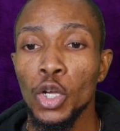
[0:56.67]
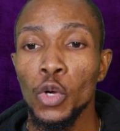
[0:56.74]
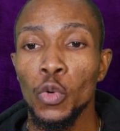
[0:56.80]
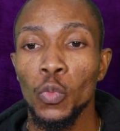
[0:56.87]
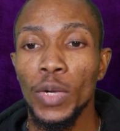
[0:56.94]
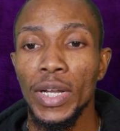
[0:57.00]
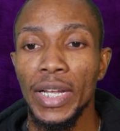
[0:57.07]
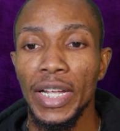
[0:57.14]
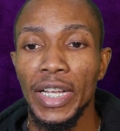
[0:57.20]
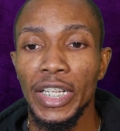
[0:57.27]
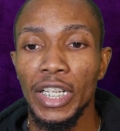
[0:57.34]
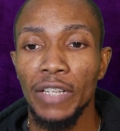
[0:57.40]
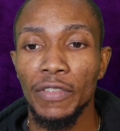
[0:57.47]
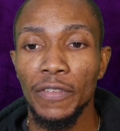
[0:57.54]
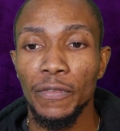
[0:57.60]
when any
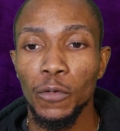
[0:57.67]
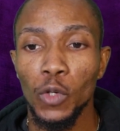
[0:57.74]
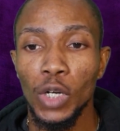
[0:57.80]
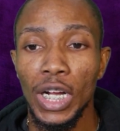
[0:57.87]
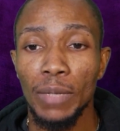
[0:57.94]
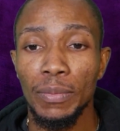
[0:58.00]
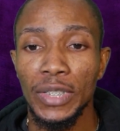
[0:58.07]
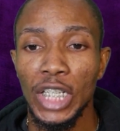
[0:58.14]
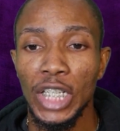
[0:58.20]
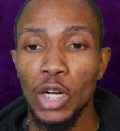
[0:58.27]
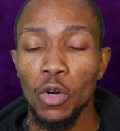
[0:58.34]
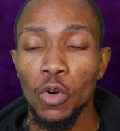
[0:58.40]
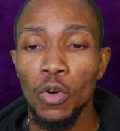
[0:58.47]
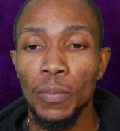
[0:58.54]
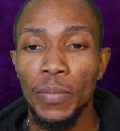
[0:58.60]
of the 4 apps are
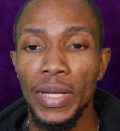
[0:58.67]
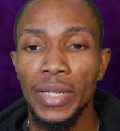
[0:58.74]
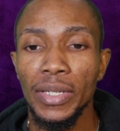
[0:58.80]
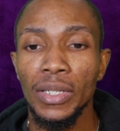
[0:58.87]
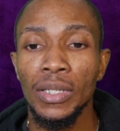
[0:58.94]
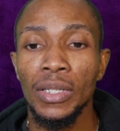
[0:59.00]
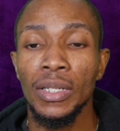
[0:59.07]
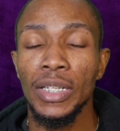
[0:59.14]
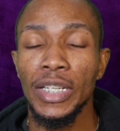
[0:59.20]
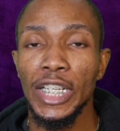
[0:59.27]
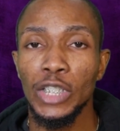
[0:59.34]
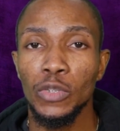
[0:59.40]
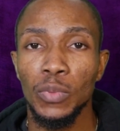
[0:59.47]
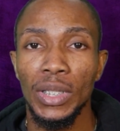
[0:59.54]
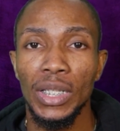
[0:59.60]
opened,
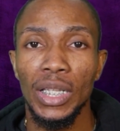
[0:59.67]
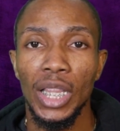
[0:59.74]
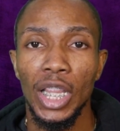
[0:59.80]
it will lock